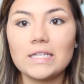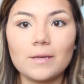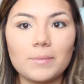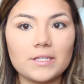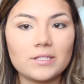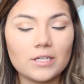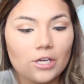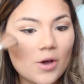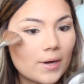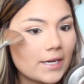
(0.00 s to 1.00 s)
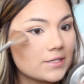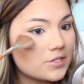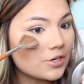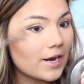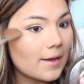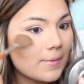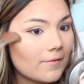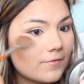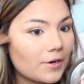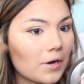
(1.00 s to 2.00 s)
tip is to go on Instagram
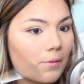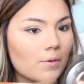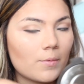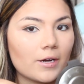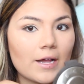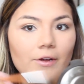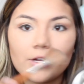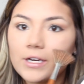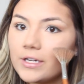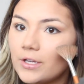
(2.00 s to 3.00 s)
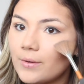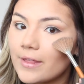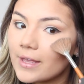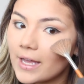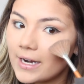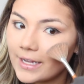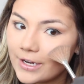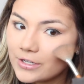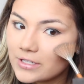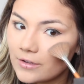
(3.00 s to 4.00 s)
and figure out what workout you're gonna do and then kind of
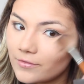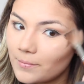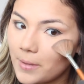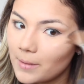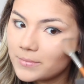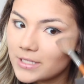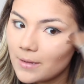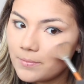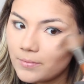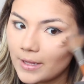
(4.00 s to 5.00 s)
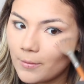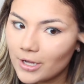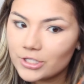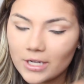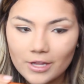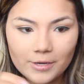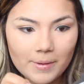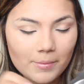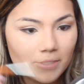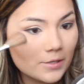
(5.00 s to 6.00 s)
get yourself pumped up like watching other
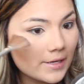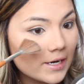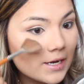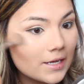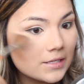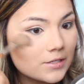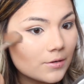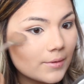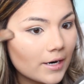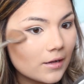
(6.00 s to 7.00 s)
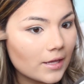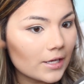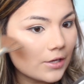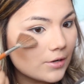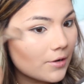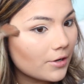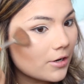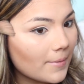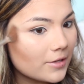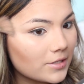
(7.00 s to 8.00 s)
people do it to where like you know
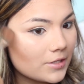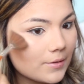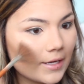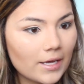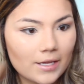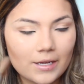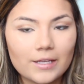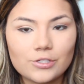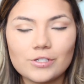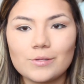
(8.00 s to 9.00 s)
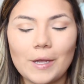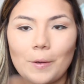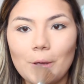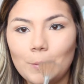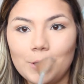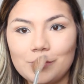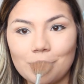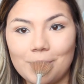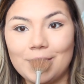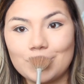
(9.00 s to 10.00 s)
you're about to do it and it just like it works
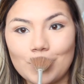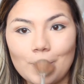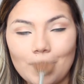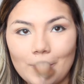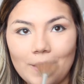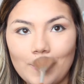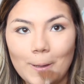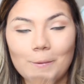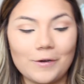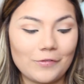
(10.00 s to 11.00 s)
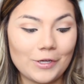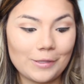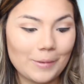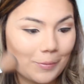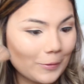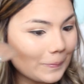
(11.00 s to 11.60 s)
for me so it might work for other people